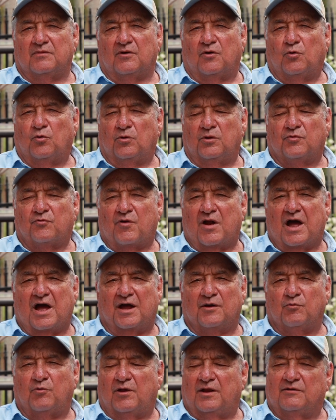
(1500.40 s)
hold a
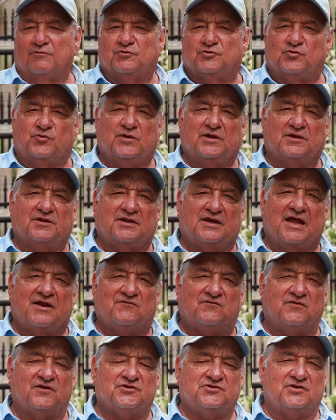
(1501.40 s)
rod while he was reeling that
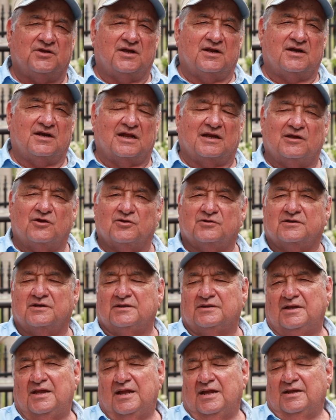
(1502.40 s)
fish in. And I looked at
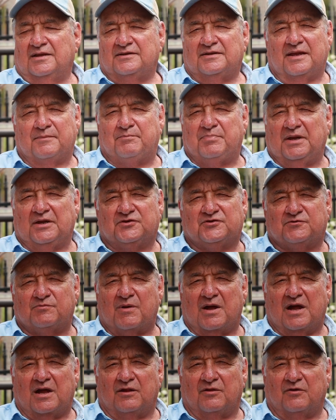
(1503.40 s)
that big
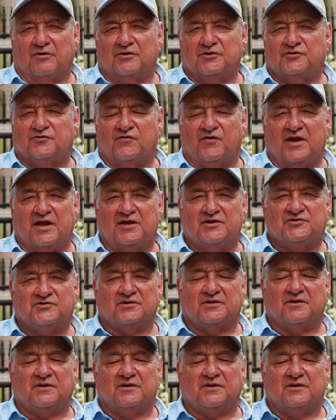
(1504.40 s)
smile on his face,